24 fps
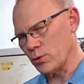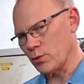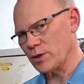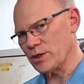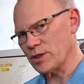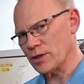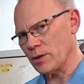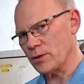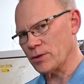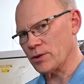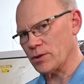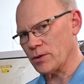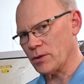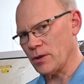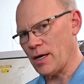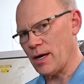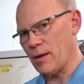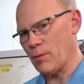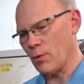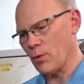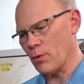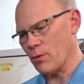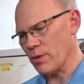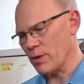The results are a
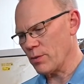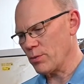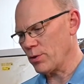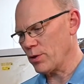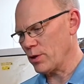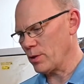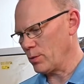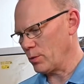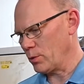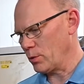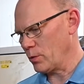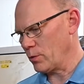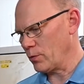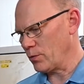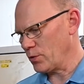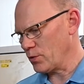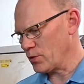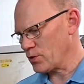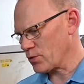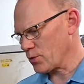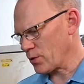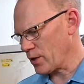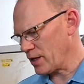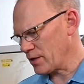lot more repeatable if
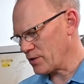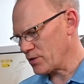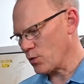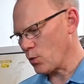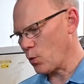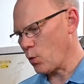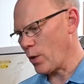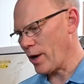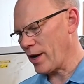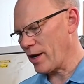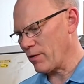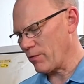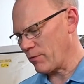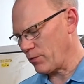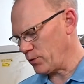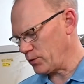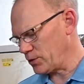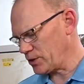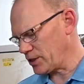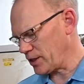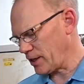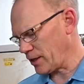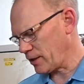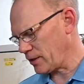you try to wait a
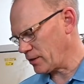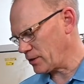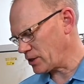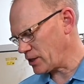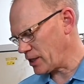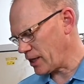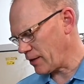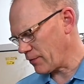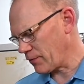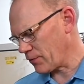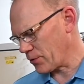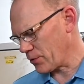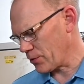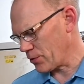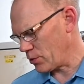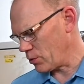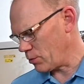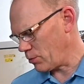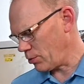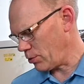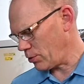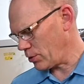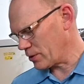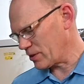few seconds after
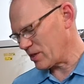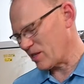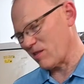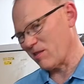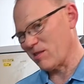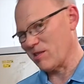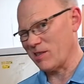you put,